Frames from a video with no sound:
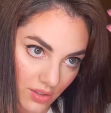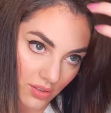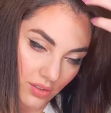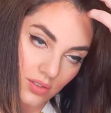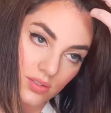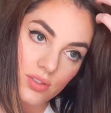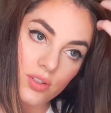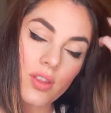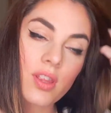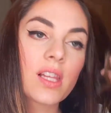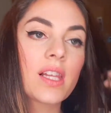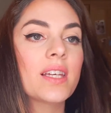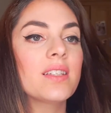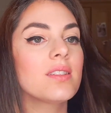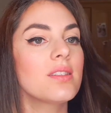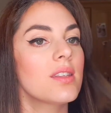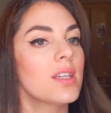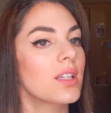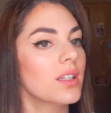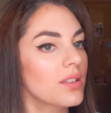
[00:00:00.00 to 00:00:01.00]
So the
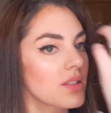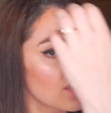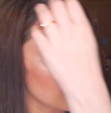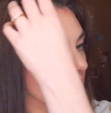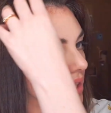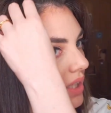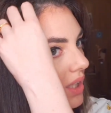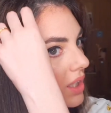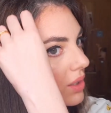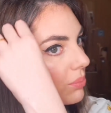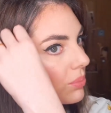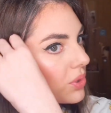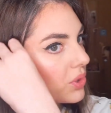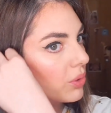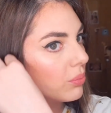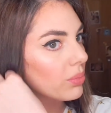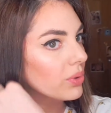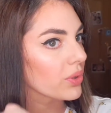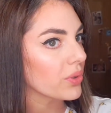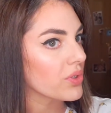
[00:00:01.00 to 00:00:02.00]
last thing to keep your
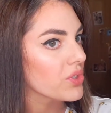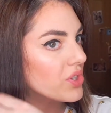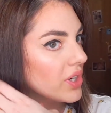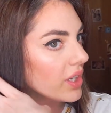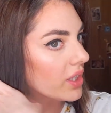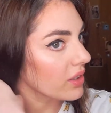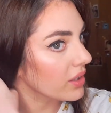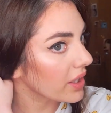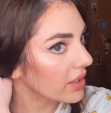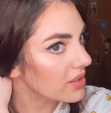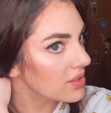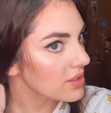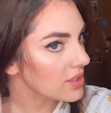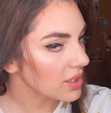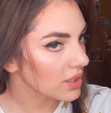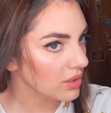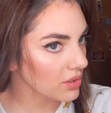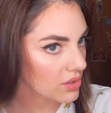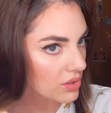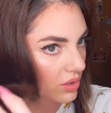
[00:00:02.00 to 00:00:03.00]
blow dry
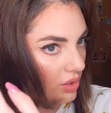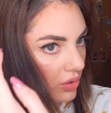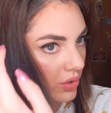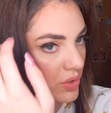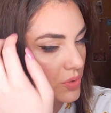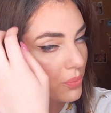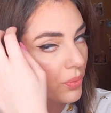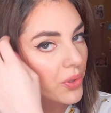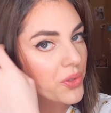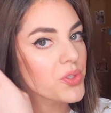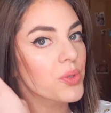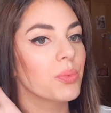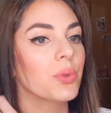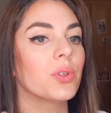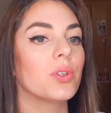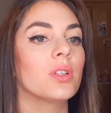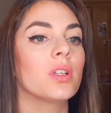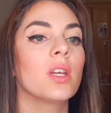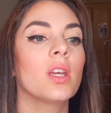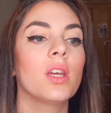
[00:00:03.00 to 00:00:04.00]
lasting as long as
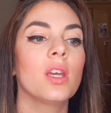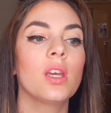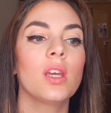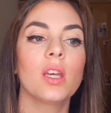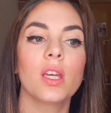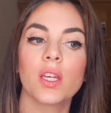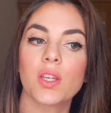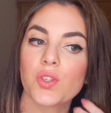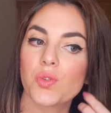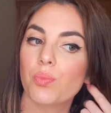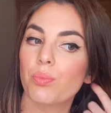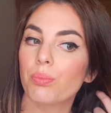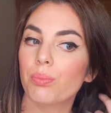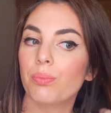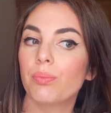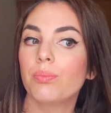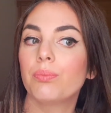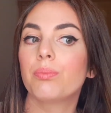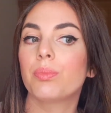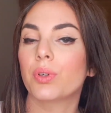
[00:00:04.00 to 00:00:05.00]
possible is
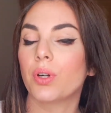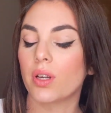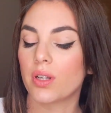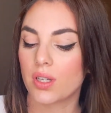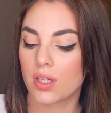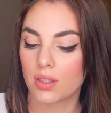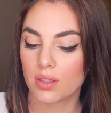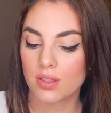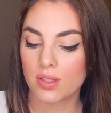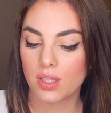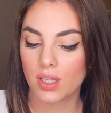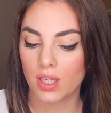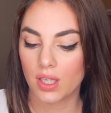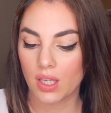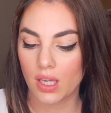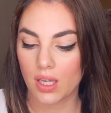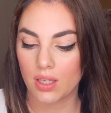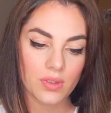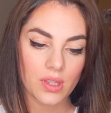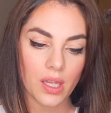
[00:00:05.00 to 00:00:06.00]
product
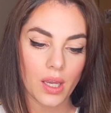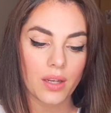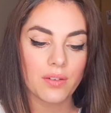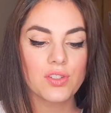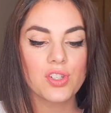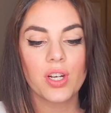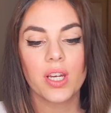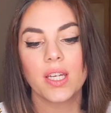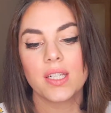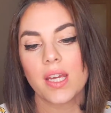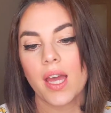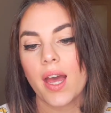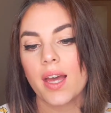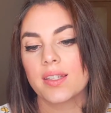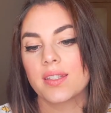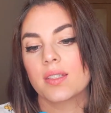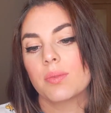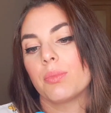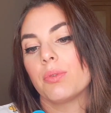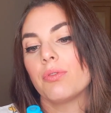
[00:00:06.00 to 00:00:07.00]
again. Now I've tried
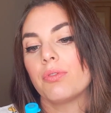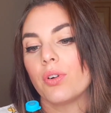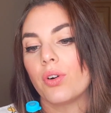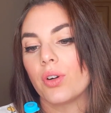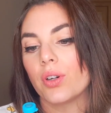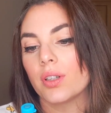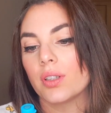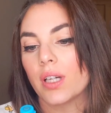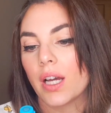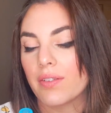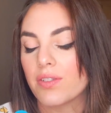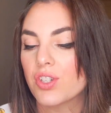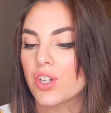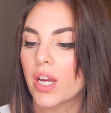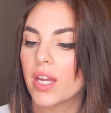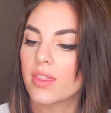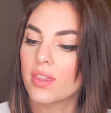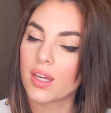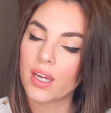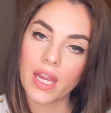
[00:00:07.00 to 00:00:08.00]
Hask before, I've
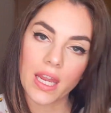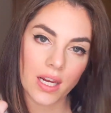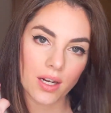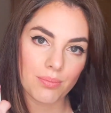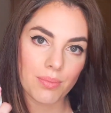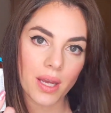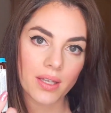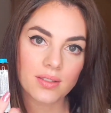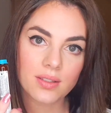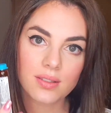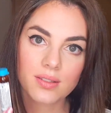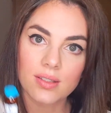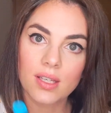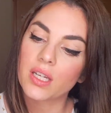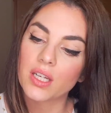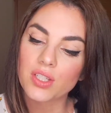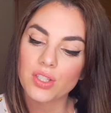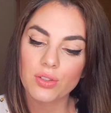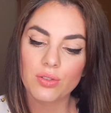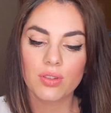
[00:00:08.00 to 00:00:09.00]
tried their hair masks, and
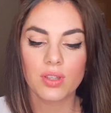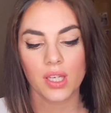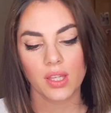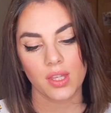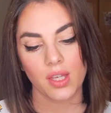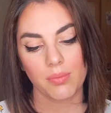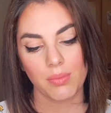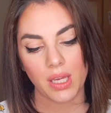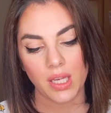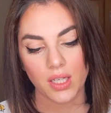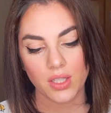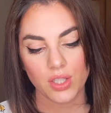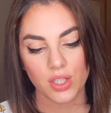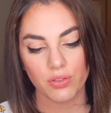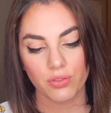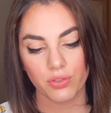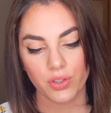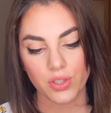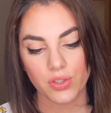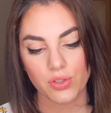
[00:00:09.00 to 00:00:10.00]
I do think they make a
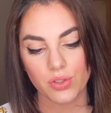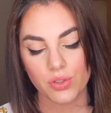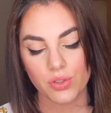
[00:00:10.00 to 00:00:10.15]
difference.